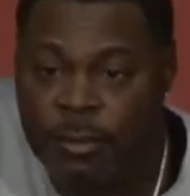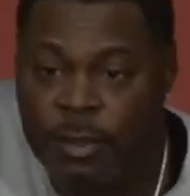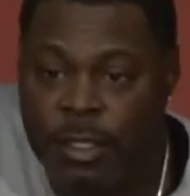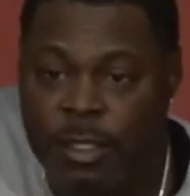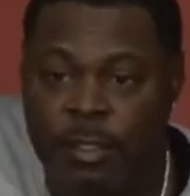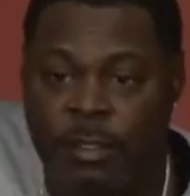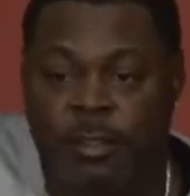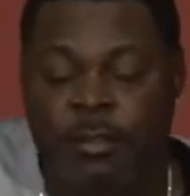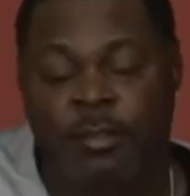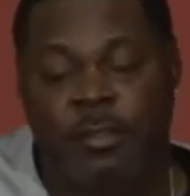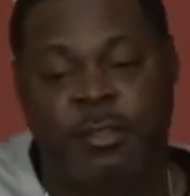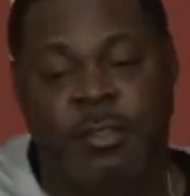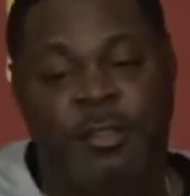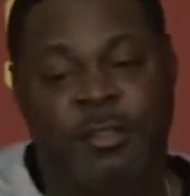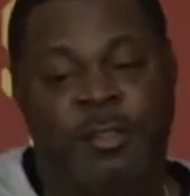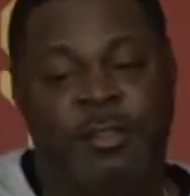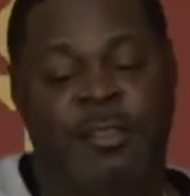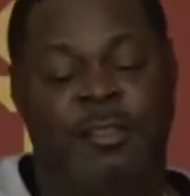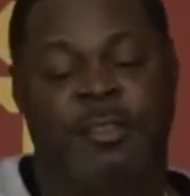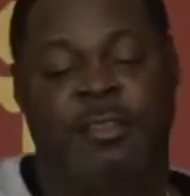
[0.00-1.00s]
Well,
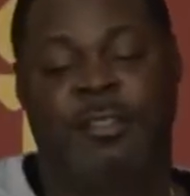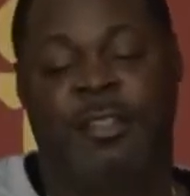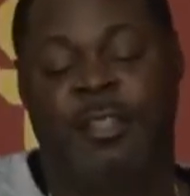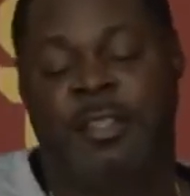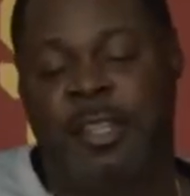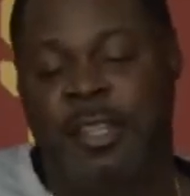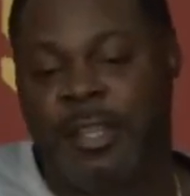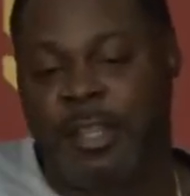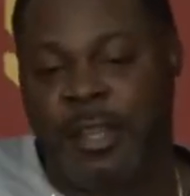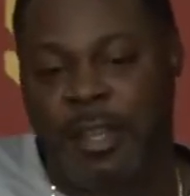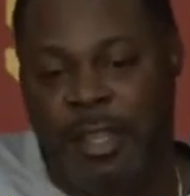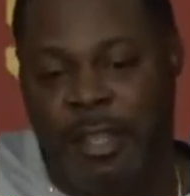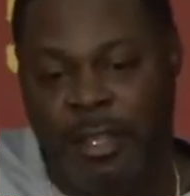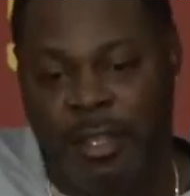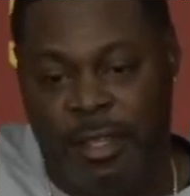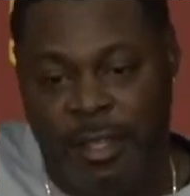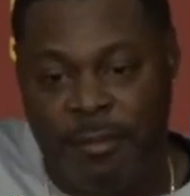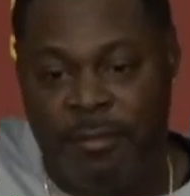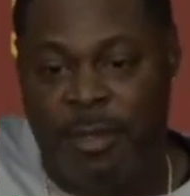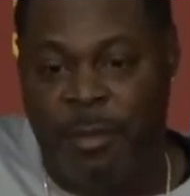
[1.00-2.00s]
the thing that I
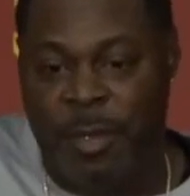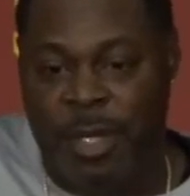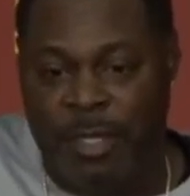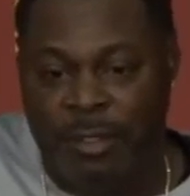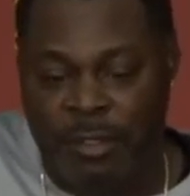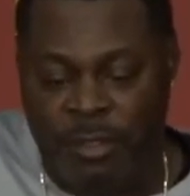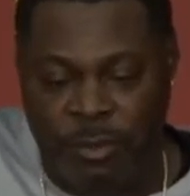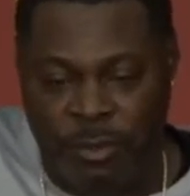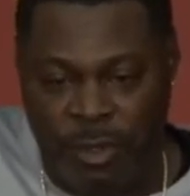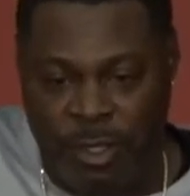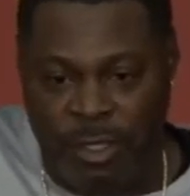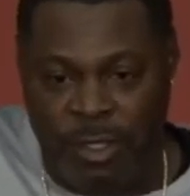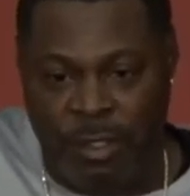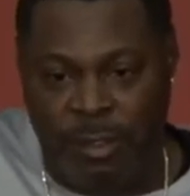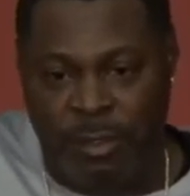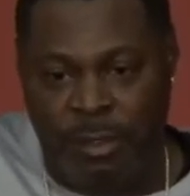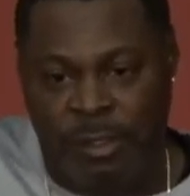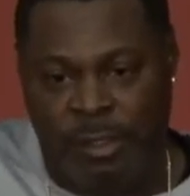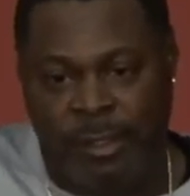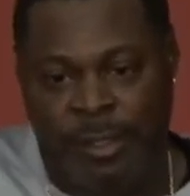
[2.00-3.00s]
loved about
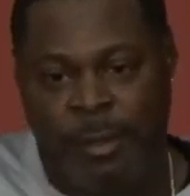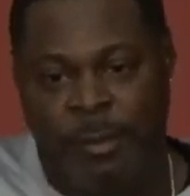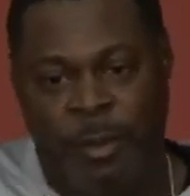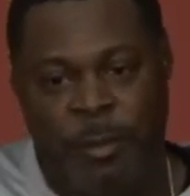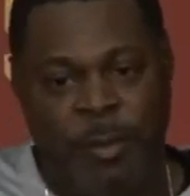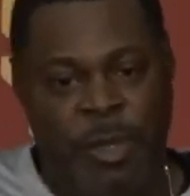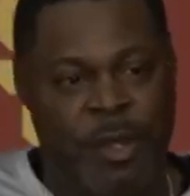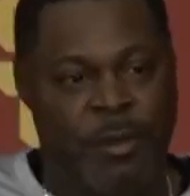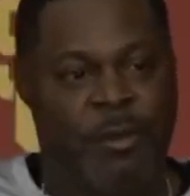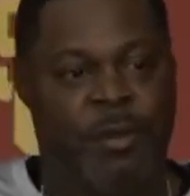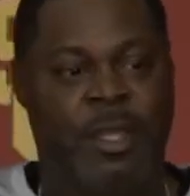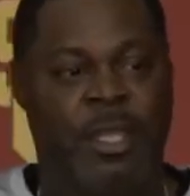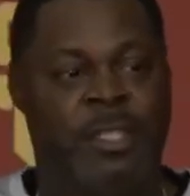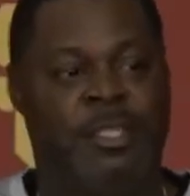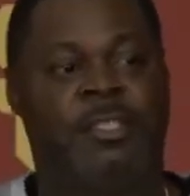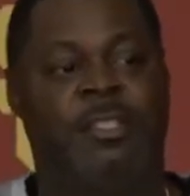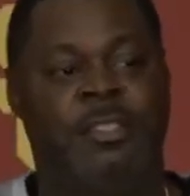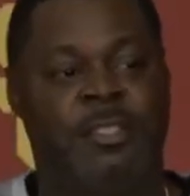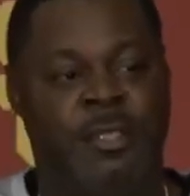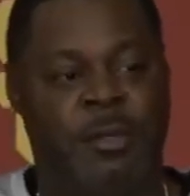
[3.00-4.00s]
Terrell, and I'm a big
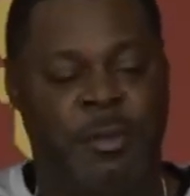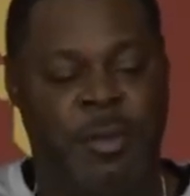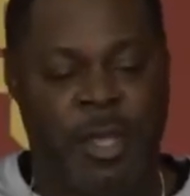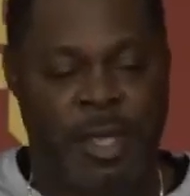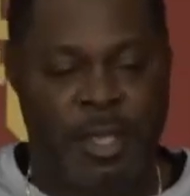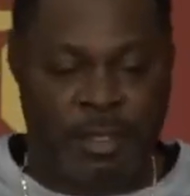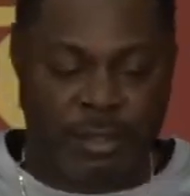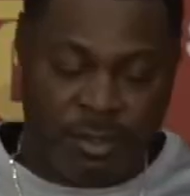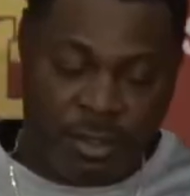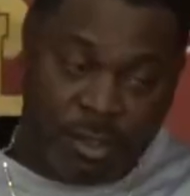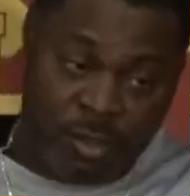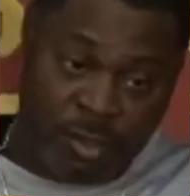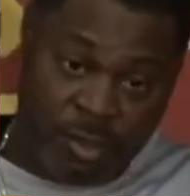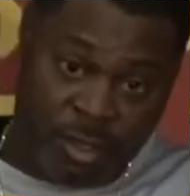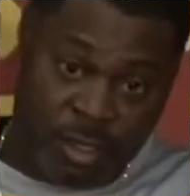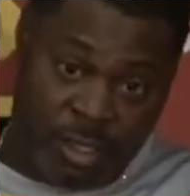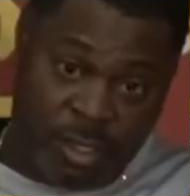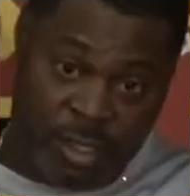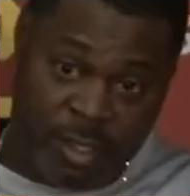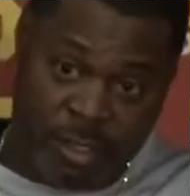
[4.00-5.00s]
relationship guy,
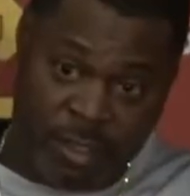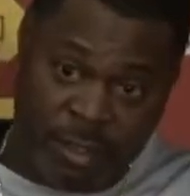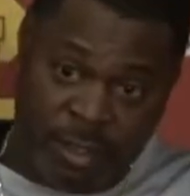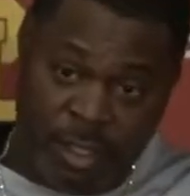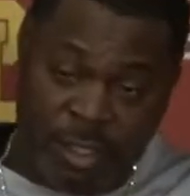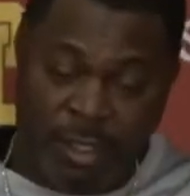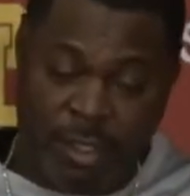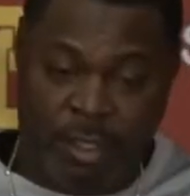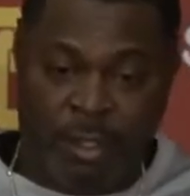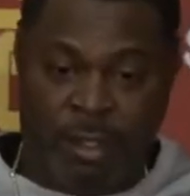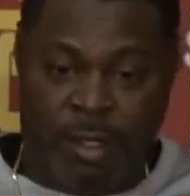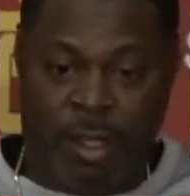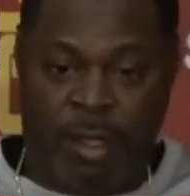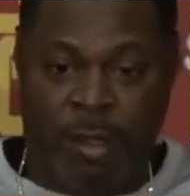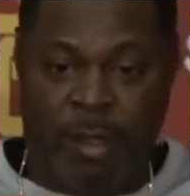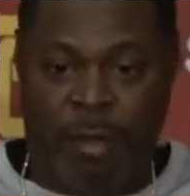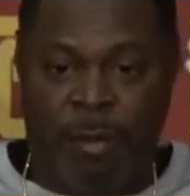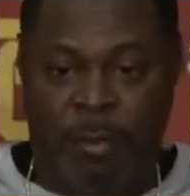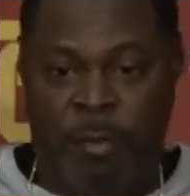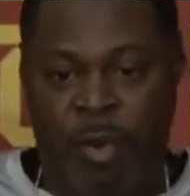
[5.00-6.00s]
so
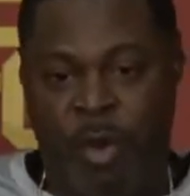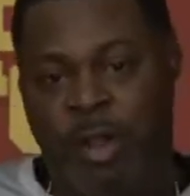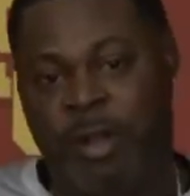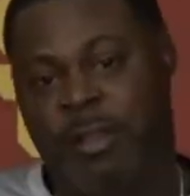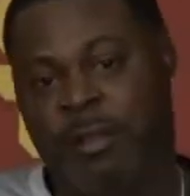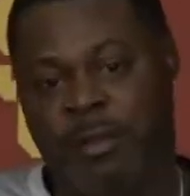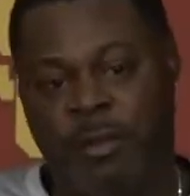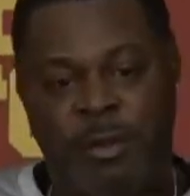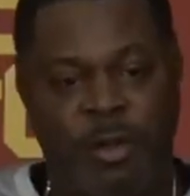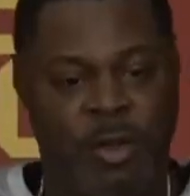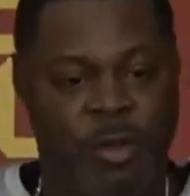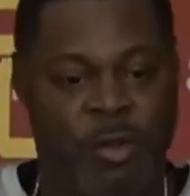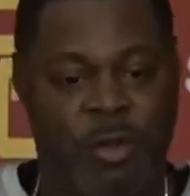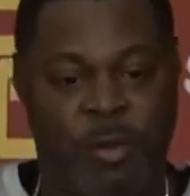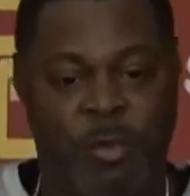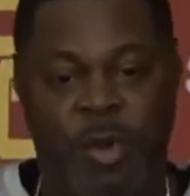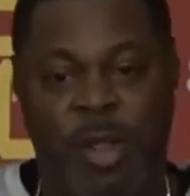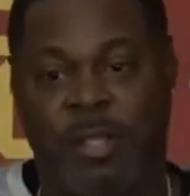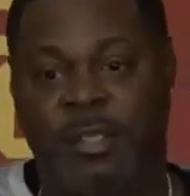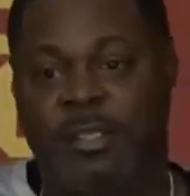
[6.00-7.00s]
part of the recruiting
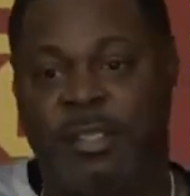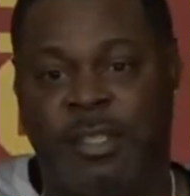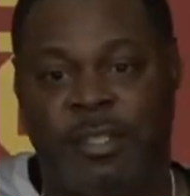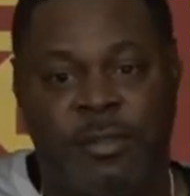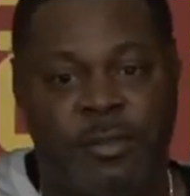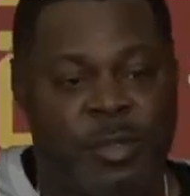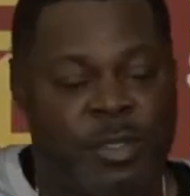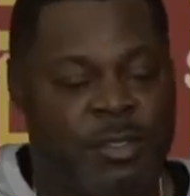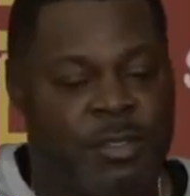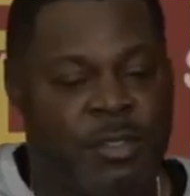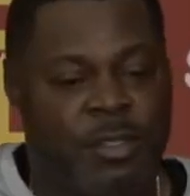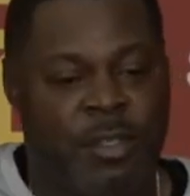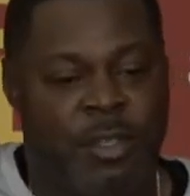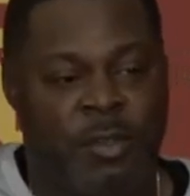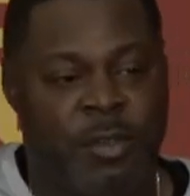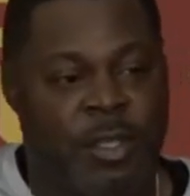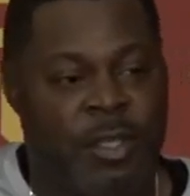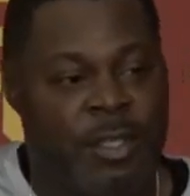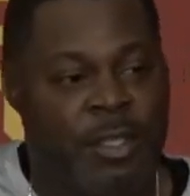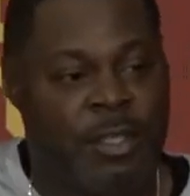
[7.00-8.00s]
process was, you
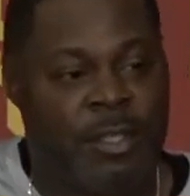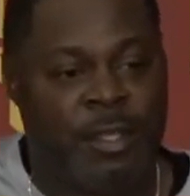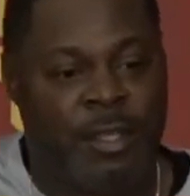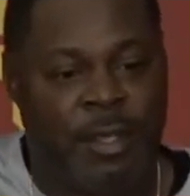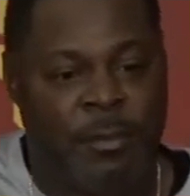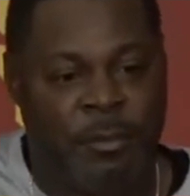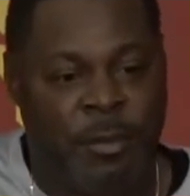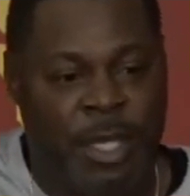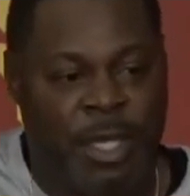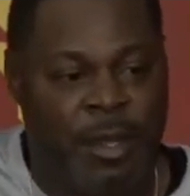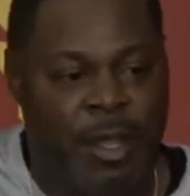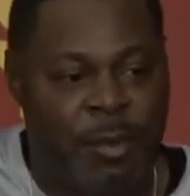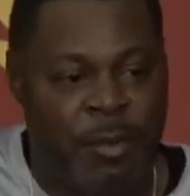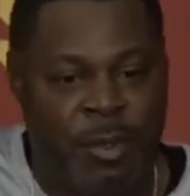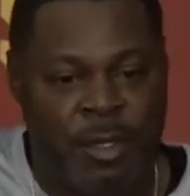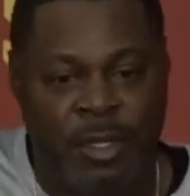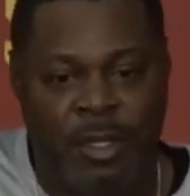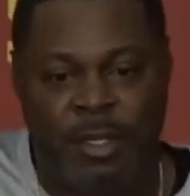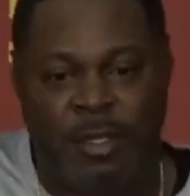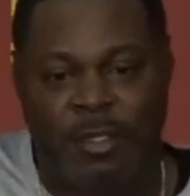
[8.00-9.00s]
know, being
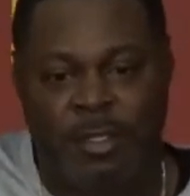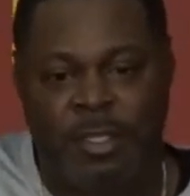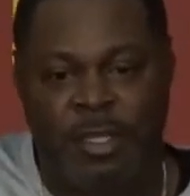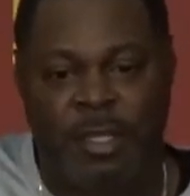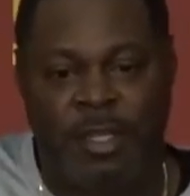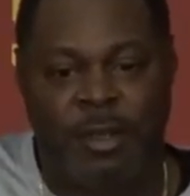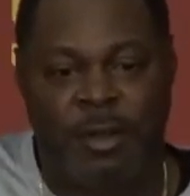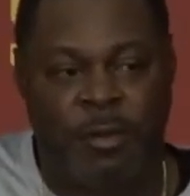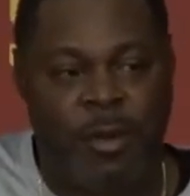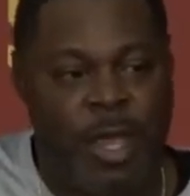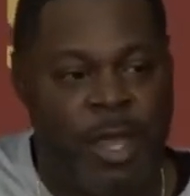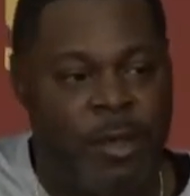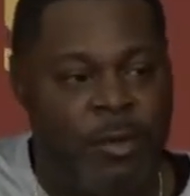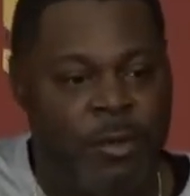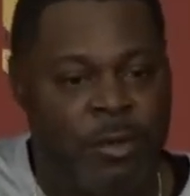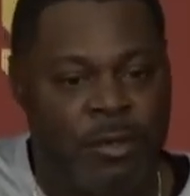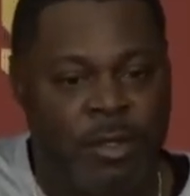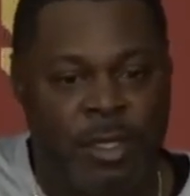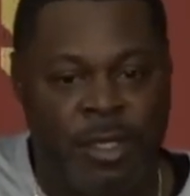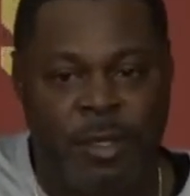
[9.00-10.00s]
able to get
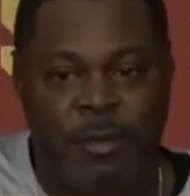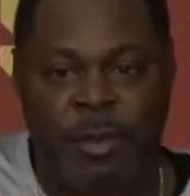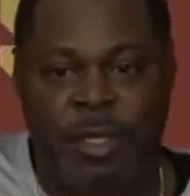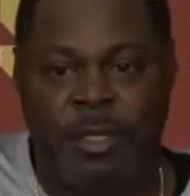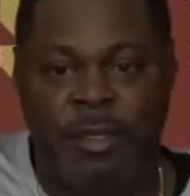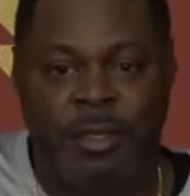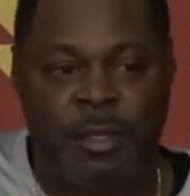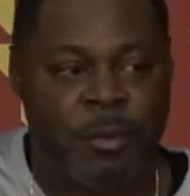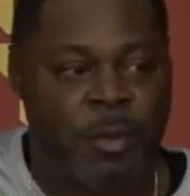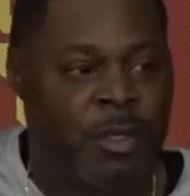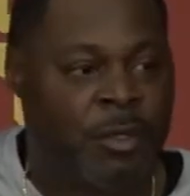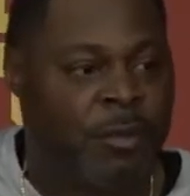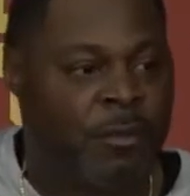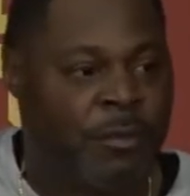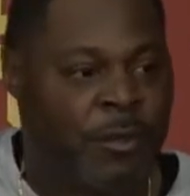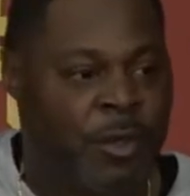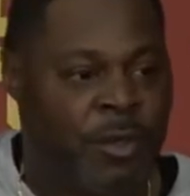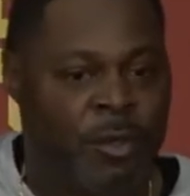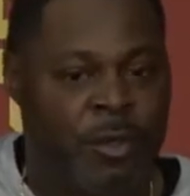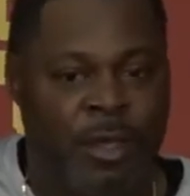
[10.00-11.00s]
around them, get them on the
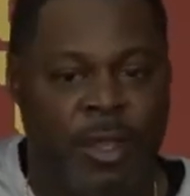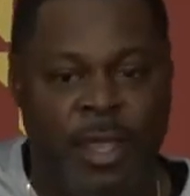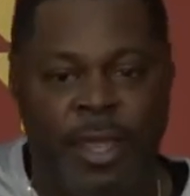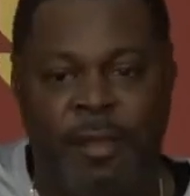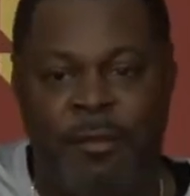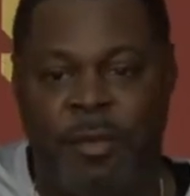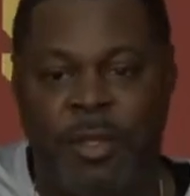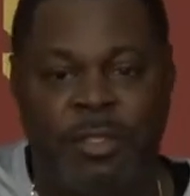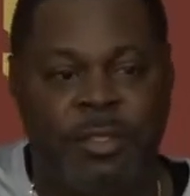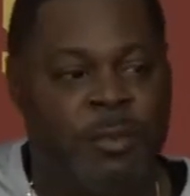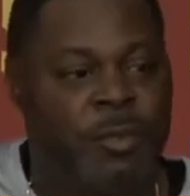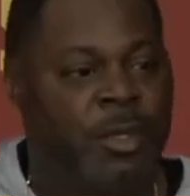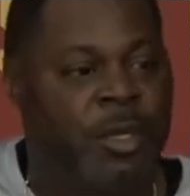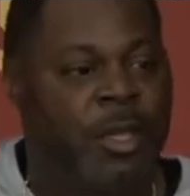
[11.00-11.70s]
phone and have multiple